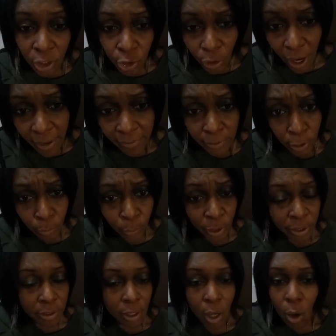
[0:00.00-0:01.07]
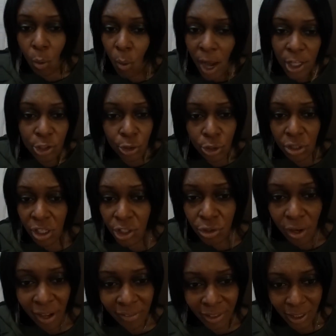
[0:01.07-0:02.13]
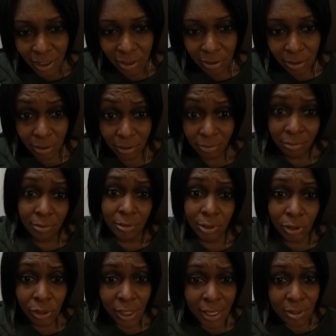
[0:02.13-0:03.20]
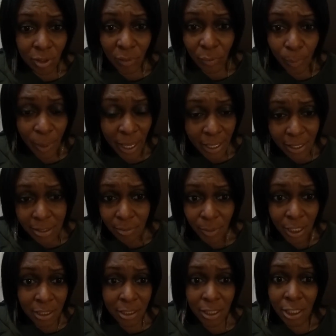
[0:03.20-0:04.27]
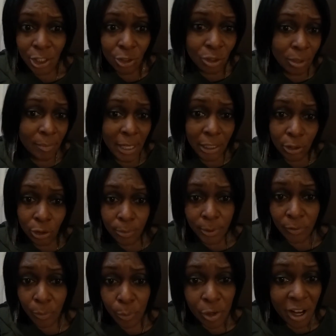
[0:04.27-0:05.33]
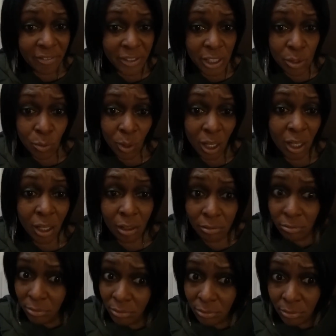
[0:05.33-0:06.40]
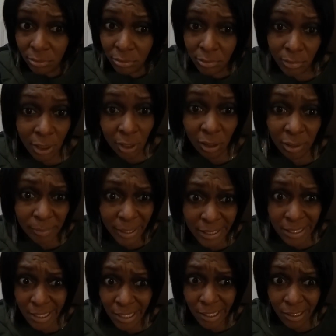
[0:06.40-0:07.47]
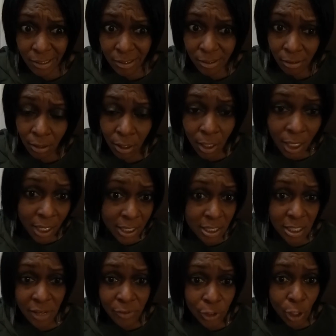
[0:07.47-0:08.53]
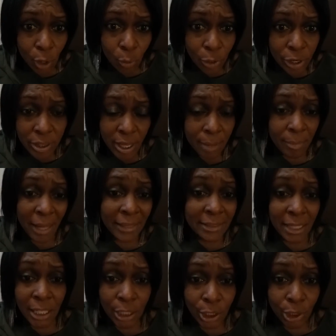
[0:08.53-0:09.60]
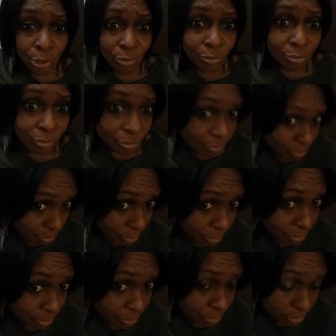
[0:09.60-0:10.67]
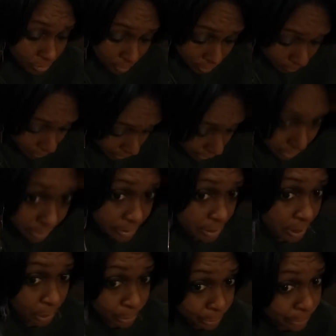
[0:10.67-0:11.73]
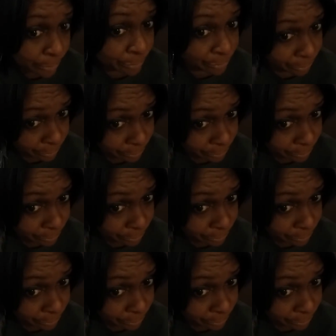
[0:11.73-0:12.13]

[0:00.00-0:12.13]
traveling with, why don't you start a travel agency so you guys don't have to pay as much, and then you can make a little bit of a profit as well. It only makes sense, and you never know where that might take you. Okay, there's that look.